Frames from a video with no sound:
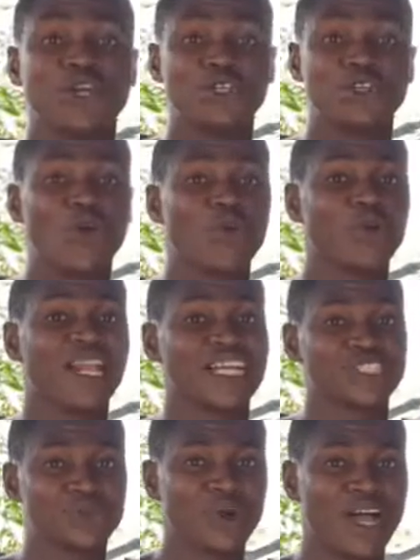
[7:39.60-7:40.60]
doe will
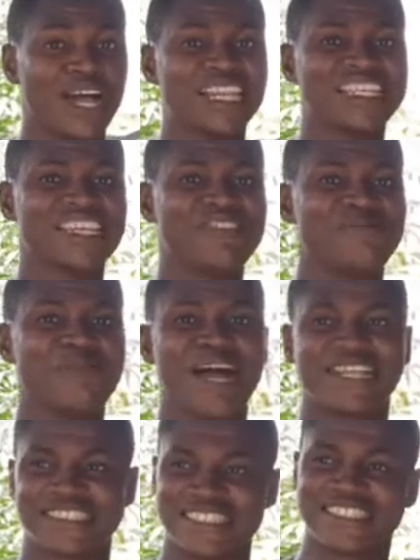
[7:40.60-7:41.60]
as well give
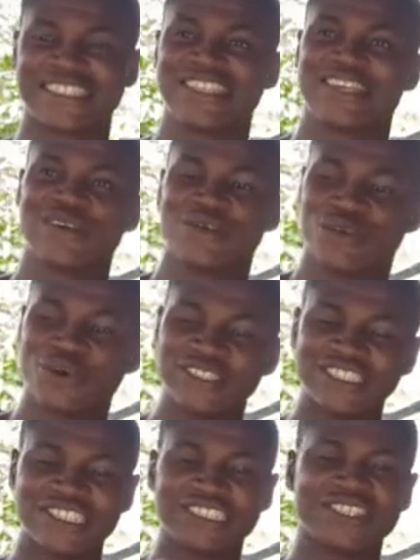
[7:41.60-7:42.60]
birth.
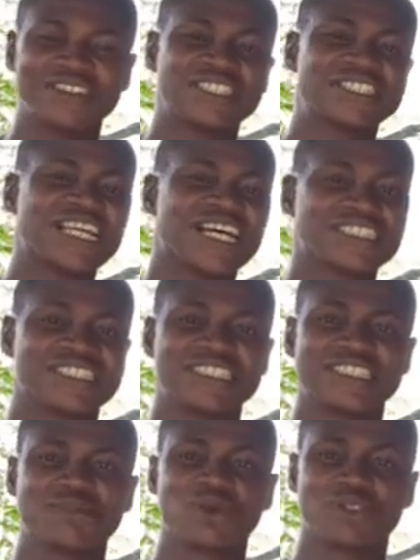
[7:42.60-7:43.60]
Once they reach that
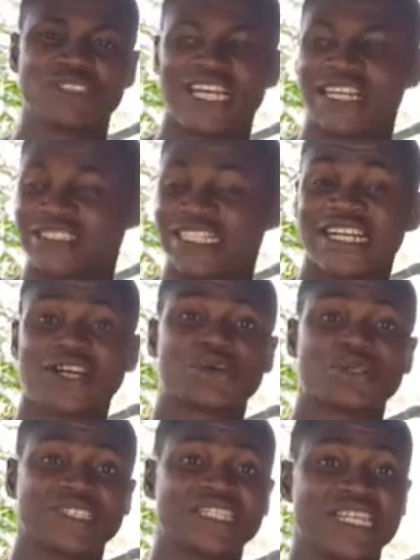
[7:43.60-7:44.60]
6 months and you started
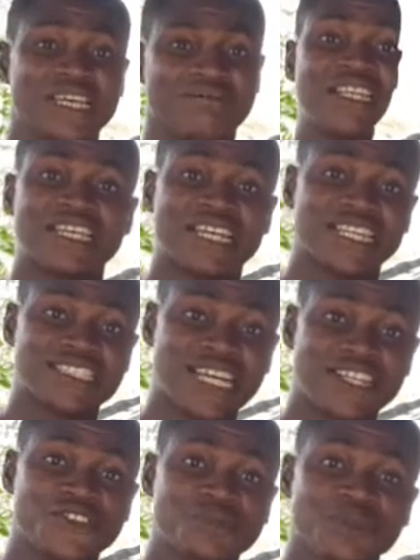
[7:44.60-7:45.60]
crossing them, they can
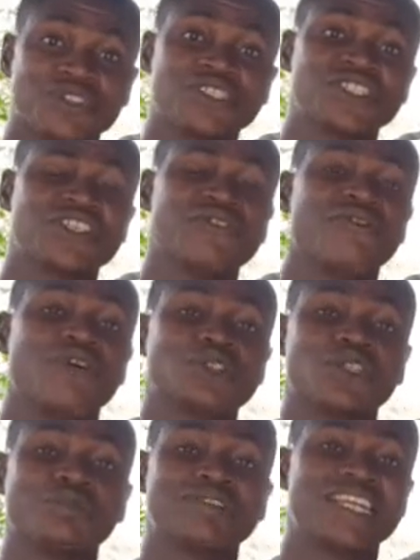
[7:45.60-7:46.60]
start reproducing for
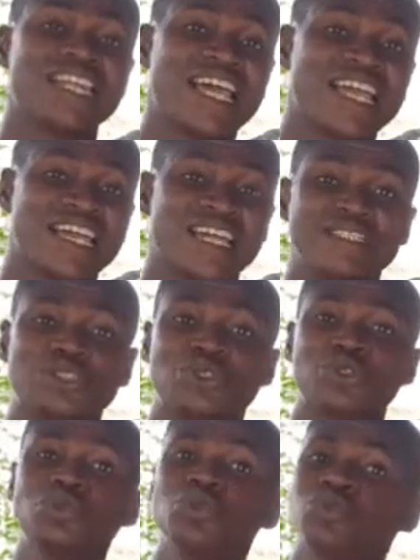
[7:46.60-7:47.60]
something like
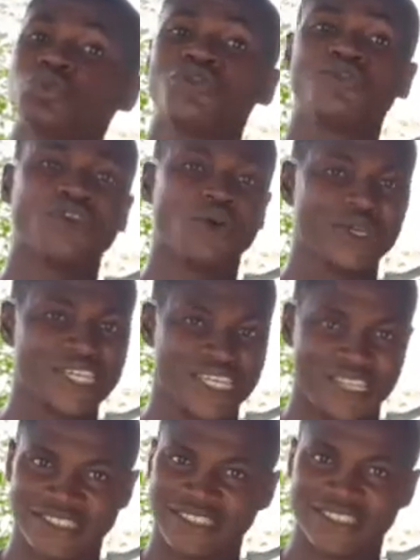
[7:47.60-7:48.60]
2 to 4
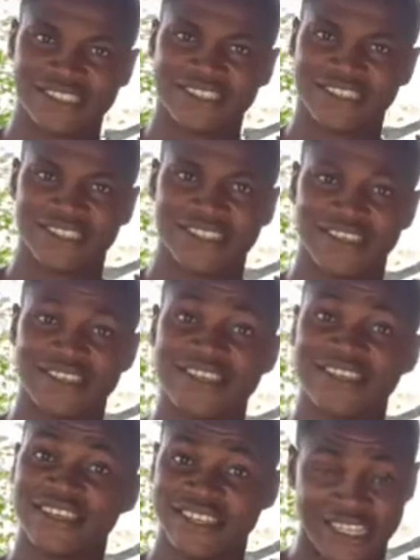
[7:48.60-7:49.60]
years.
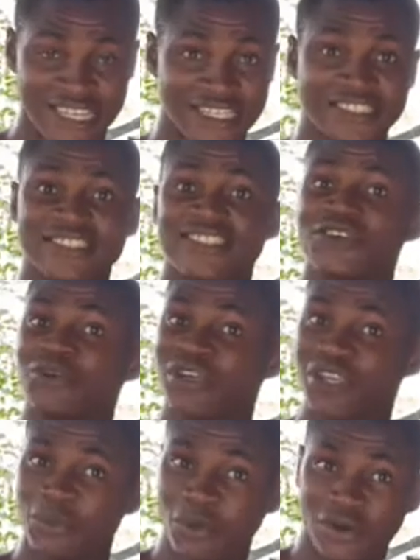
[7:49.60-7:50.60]
Yes, they will
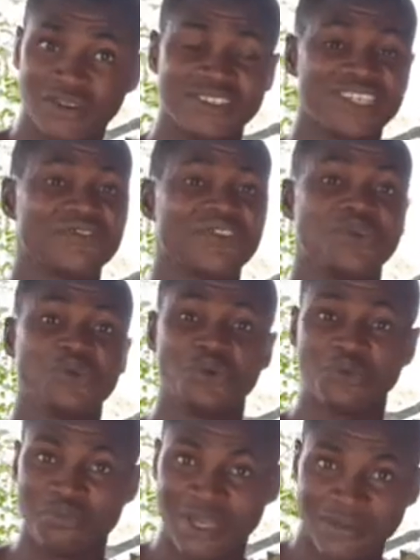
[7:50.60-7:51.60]
keep on giving
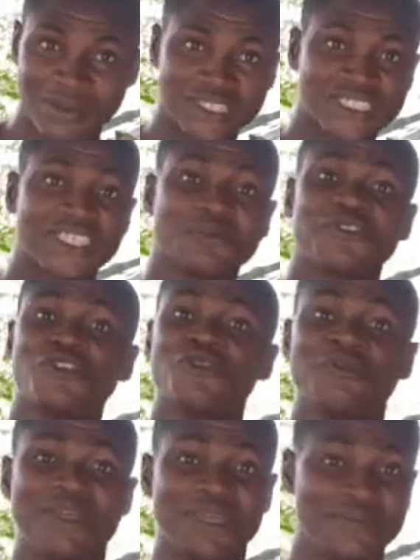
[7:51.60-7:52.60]
you
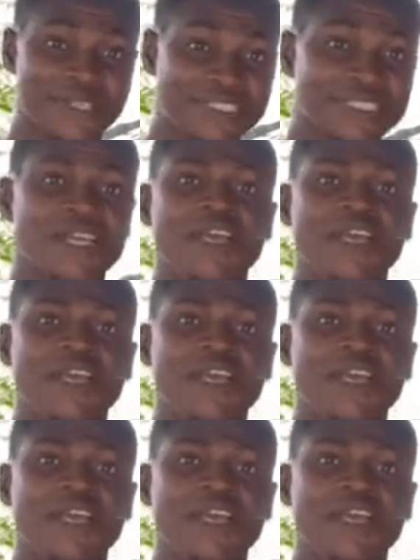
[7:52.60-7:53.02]
babies